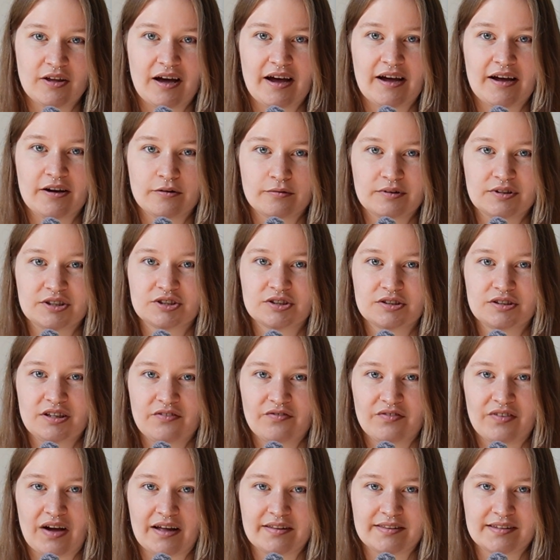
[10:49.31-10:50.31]
I
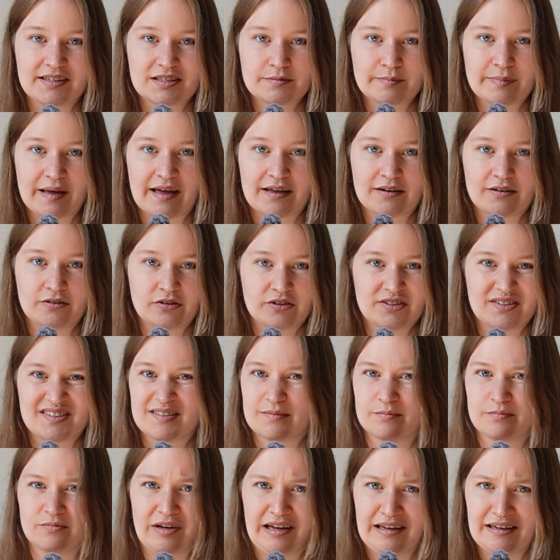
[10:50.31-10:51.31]
originally found this pattern on
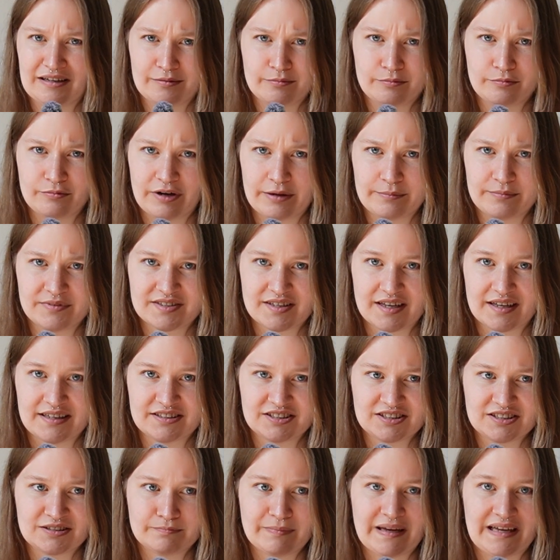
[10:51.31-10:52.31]
some random
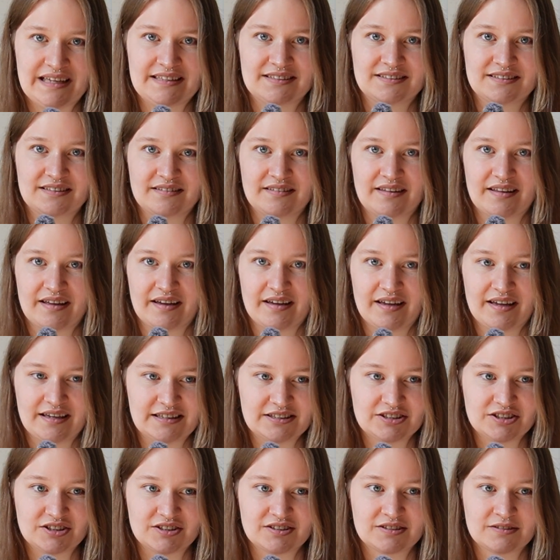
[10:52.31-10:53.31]
website, just pasted there,
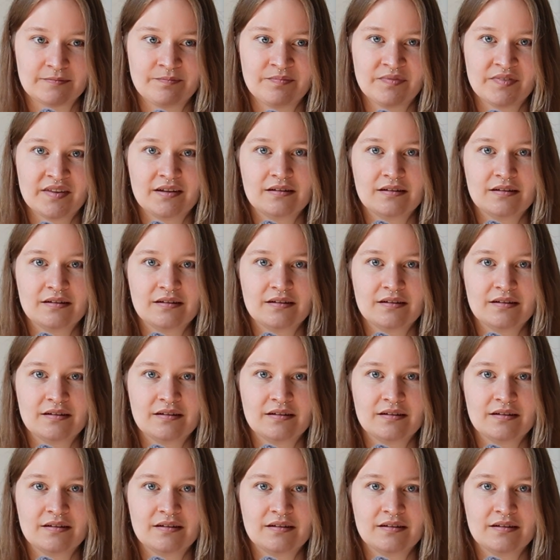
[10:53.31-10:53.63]
and it just,